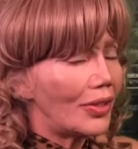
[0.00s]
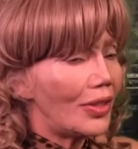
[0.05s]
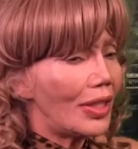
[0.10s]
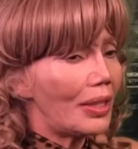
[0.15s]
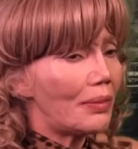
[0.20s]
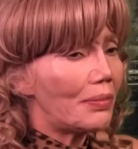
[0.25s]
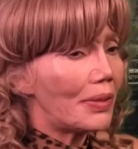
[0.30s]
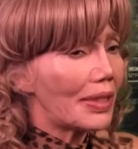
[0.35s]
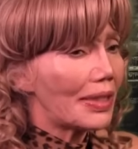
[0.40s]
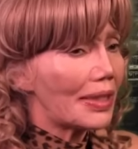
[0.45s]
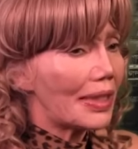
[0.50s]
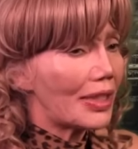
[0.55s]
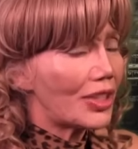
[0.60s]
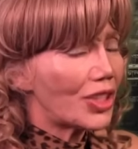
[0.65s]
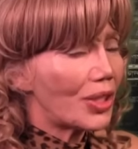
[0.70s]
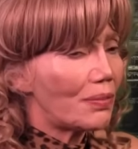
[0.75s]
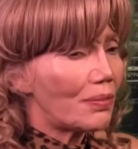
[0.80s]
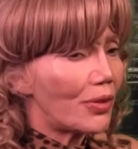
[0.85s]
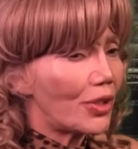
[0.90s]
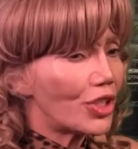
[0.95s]

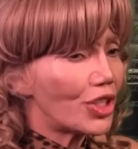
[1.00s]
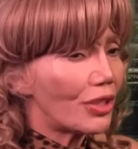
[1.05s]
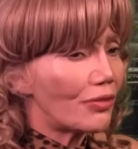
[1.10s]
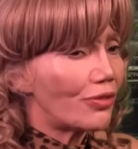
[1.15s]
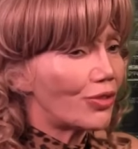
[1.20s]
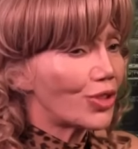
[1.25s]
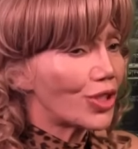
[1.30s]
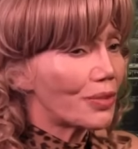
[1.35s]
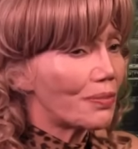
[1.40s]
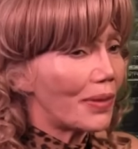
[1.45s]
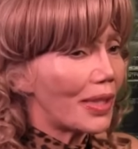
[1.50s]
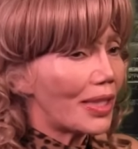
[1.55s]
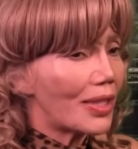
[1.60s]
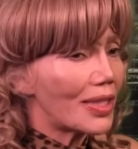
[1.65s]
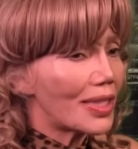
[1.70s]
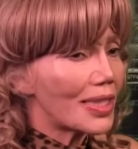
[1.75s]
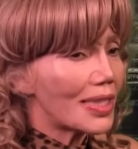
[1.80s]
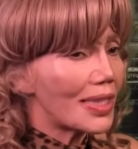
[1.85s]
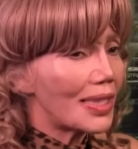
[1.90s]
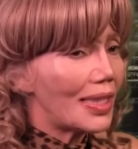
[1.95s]
rehabilitation project force,
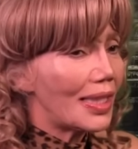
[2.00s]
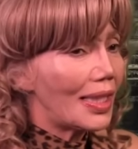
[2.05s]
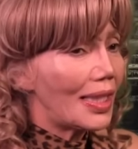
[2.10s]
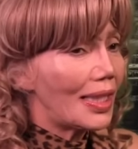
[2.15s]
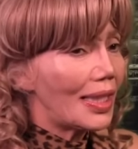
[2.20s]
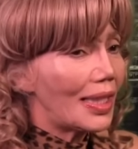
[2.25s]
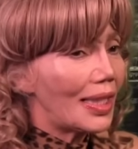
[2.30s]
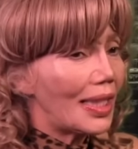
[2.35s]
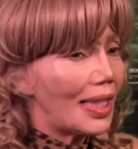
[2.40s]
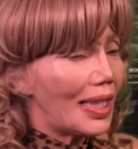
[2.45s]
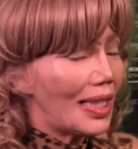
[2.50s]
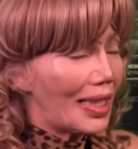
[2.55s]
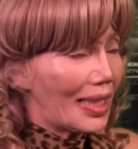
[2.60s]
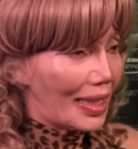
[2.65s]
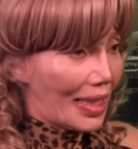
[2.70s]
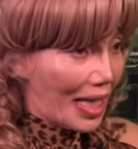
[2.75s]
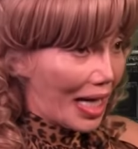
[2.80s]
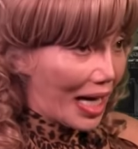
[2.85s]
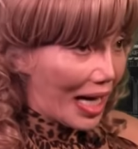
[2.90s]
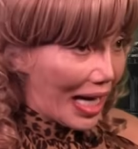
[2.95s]
because
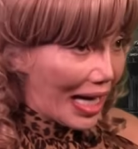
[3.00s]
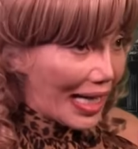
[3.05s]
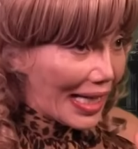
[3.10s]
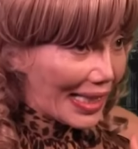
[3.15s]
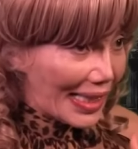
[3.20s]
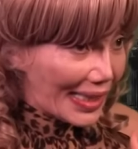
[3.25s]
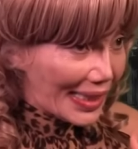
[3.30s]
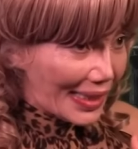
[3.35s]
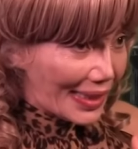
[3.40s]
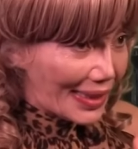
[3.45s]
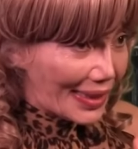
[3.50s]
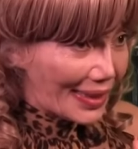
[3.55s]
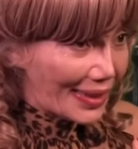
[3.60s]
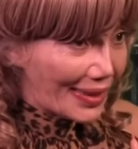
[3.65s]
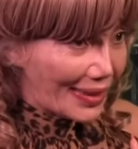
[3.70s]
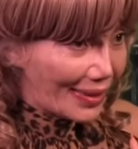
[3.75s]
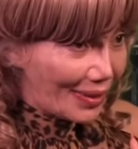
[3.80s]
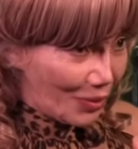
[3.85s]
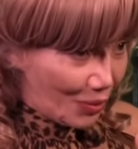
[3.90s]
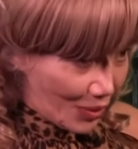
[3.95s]
I
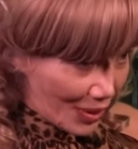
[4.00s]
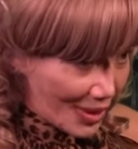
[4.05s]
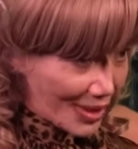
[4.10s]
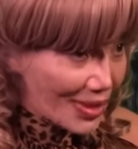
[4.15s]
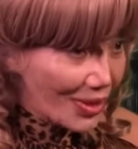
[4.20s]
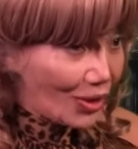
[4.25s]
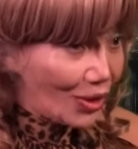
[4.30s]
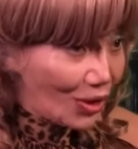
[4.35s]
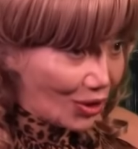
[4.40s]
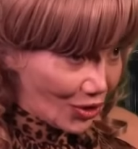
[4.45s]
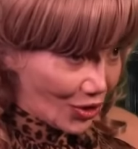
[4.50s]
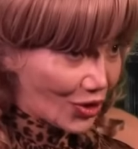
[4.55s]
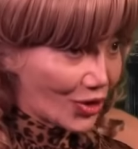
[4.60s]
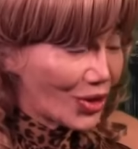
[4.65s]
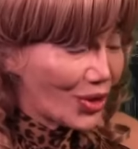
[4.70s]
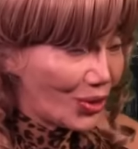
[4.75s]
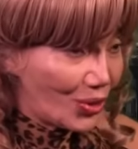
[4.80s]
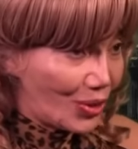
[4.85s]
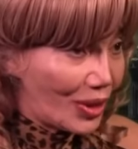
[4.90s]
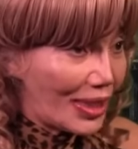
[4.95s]
was
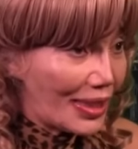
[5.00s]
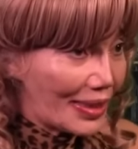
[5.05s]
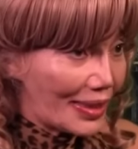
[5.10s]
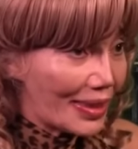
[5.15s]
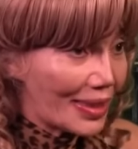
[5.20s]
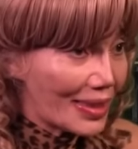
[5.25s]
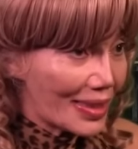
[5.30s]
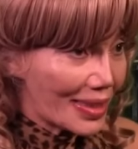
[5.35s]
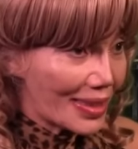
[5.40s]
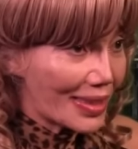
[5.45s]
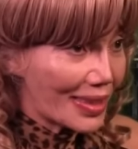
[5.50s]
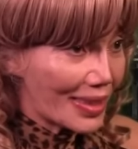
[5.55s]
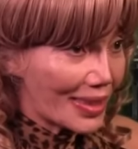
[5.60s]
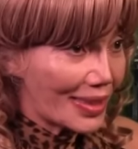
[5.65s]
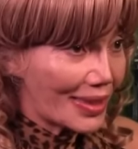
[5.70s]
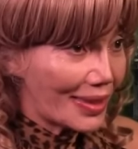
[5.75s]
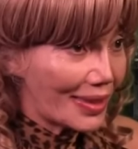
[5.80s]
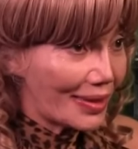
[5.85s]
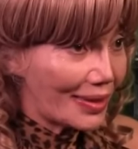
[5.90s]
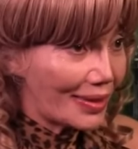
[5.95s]
also in this
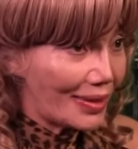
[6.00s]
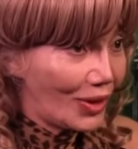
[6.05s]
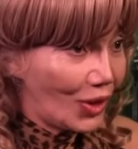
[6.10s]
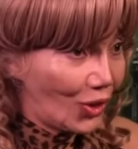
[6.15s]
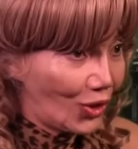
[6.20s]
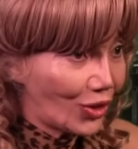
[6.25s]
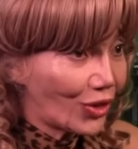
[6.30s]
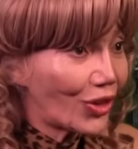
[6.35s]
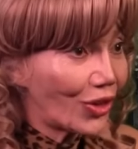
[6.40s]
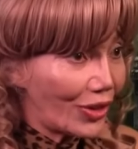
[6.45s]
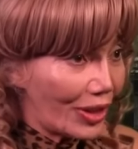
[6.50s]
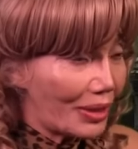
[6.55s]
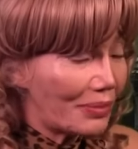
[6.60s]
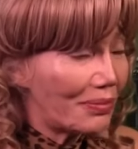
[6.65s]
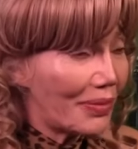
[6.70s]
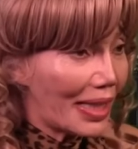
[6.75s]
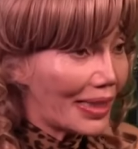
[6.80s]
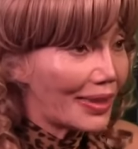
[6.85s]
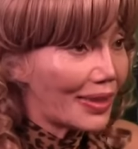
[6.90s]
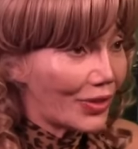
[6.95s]
North
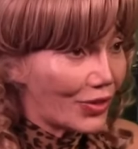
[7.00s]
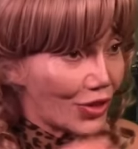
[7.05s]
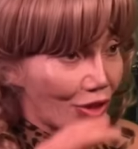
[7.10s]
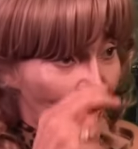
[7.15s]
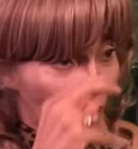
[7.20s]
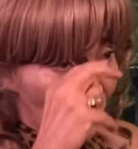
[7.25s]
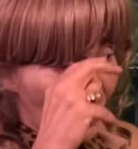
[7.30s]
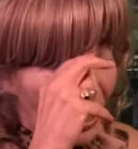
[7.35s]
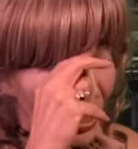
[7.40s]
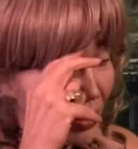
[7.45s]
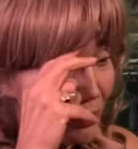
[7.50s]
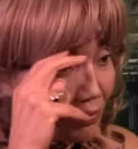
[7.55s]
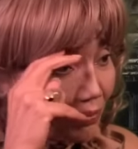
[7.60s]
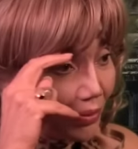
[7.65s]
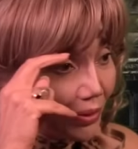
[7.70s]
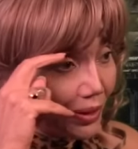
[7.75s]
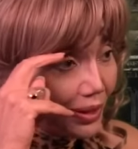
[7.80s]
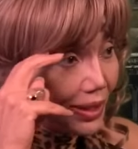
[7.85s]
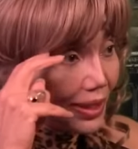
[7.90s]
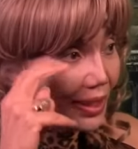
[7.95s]
Korean mind control
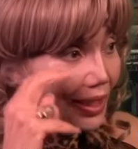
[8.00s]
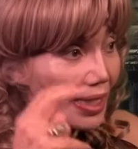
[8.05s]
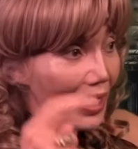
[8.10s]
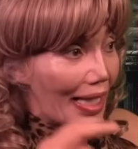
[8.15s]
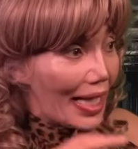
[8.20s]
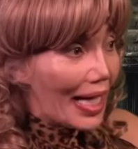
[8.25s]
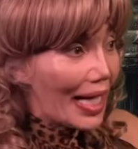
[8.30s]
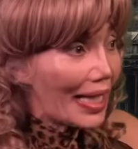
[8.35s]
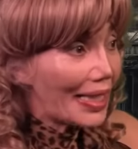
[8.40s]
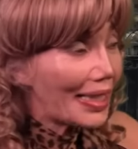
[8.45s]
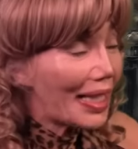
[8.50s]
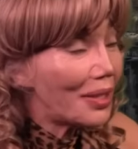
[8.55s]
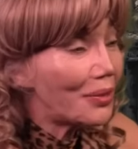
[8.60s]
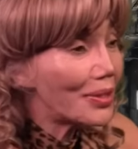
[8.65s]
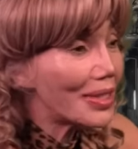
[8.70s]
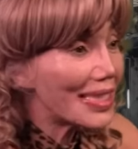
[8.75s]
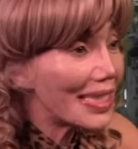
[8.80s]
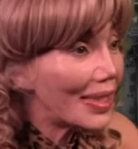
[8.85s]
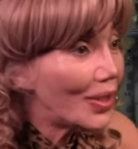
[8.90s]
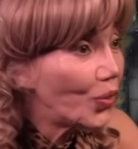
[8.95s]
camp, and
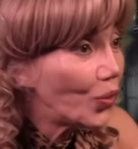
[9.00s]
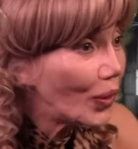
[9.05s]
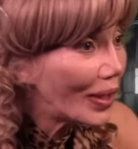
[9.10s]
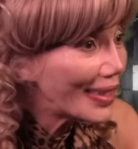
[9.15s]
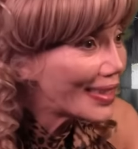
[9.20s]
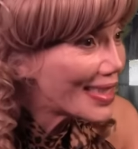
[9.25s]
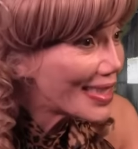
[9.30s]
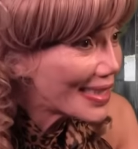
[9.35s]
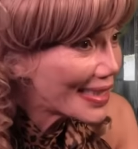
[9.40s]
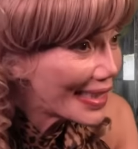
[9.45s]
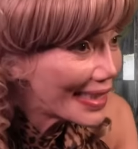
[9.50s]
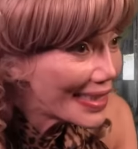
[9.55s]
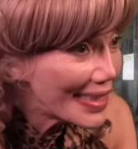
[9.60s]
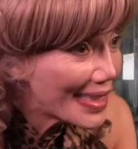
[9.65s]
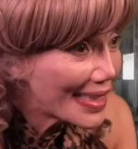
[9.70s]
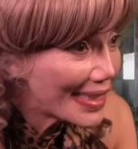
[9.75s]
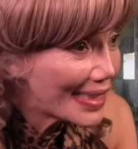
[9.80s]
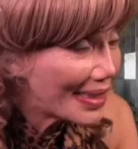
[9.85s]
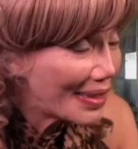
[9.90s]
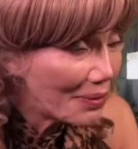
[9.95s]
I was in with
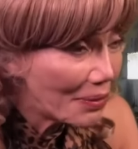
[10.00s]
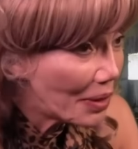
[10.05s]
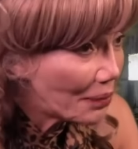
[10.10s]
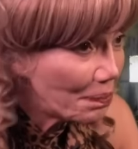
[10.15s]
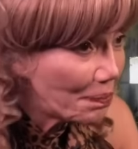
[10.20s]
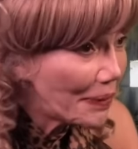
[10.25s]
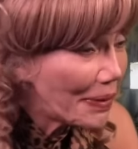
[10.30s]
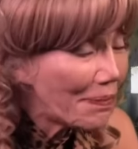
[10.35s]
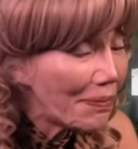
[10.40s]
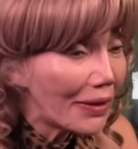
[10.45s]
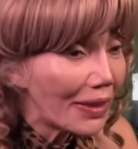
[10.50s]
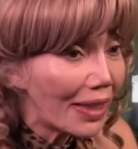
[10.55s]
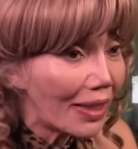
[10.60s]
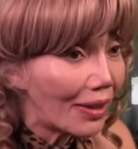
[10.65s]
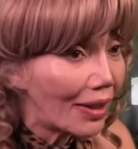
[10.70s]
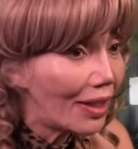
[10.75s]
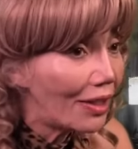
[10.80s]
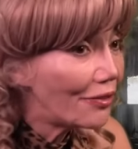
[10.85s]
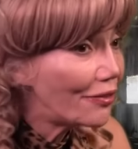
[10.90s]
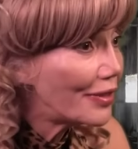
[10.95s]
Stacy. But people
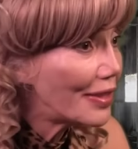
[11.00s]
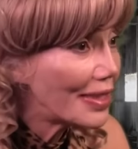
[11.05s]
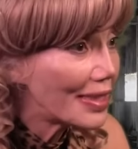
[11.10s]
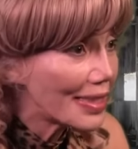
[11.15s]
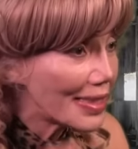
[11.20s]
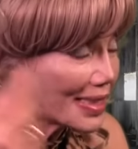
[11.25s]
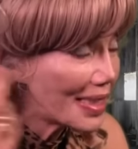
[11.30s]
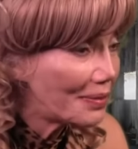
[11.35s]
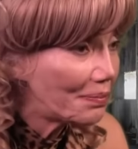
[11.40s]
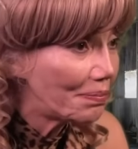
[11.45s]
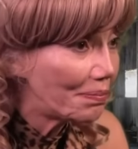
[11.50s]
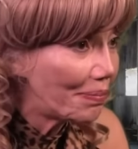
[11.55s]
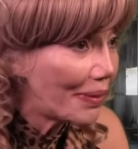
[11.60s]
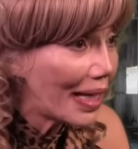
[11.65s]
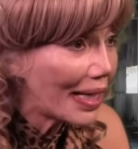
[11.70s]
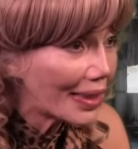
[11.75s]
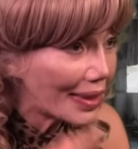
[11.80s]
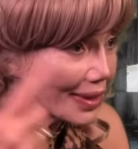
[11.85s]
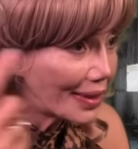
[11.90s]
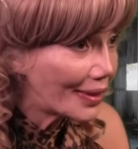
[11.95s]
are often sent
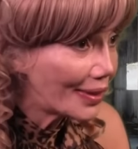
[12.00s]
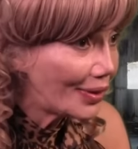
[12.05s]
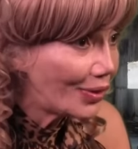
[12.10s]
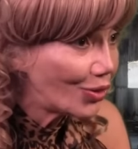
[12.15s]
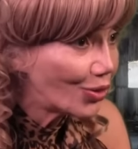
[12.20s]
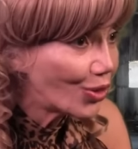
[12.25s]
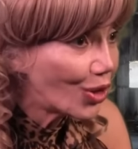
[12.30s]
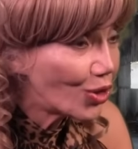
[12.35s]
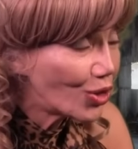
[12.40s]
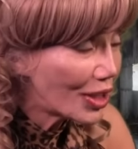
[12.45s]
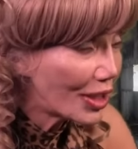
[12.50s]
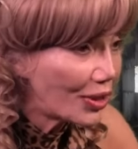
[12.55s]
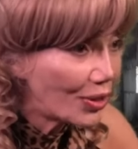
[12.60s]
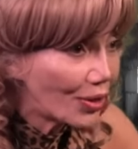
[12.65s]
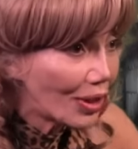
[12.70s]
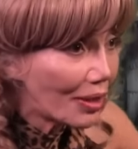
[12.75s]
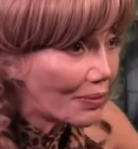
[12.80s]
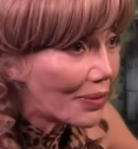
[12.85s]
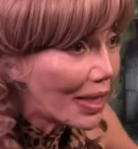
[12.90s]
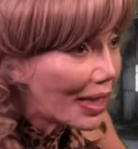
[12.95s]
back. You rotate,
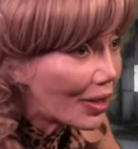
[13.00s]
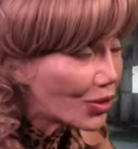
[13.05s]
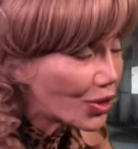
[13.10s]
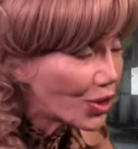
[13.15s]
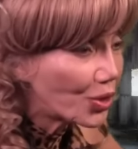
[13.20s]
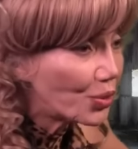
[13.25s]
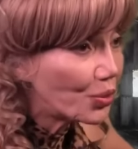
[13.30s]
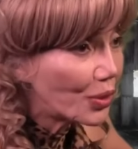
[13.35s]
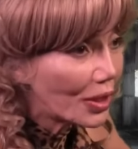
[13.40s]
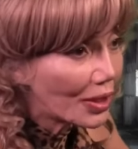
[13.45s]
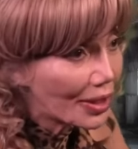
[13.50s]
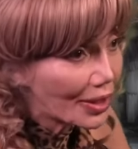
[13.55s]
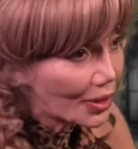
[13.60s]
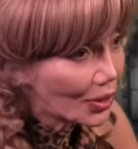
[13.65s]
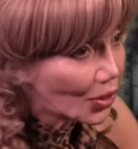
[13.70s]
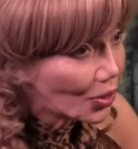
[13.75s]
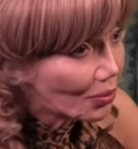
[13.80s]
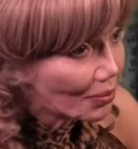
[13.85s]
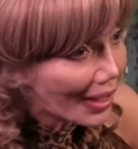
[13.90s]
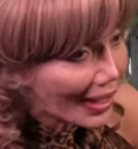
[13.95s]
you come out, you work, and
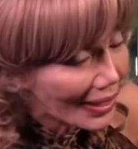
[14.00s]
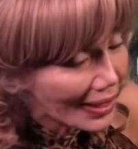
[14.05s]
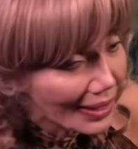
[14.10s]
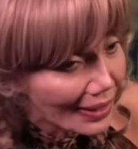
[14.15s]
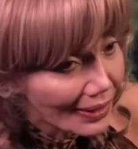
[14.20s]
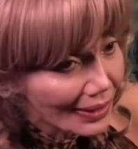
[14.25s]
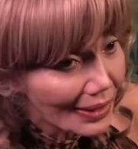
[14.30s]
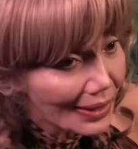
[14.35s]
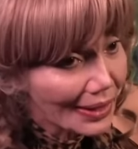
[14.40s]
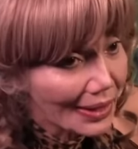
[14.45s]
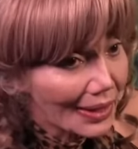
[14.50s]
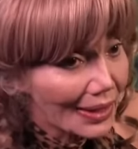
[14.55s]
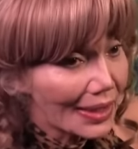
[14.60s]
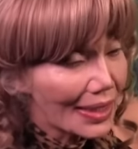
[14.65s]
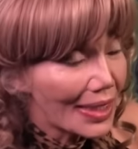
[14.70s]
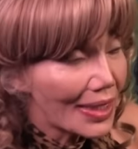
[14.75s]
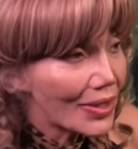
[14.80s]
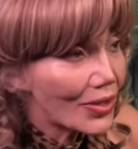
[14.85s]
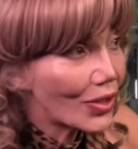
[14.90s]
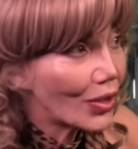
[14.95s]
you go back.
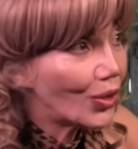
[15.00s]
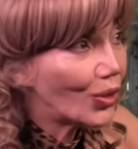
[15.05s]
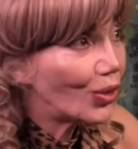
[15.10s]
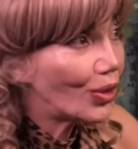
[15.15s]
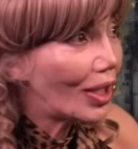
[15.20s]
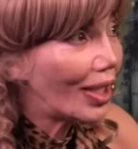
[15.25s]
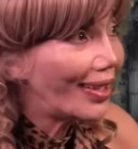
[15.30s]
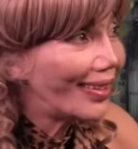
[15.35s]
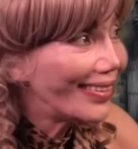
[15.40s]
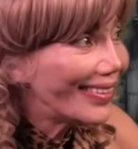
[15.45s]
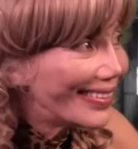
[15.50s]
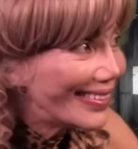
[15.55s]
So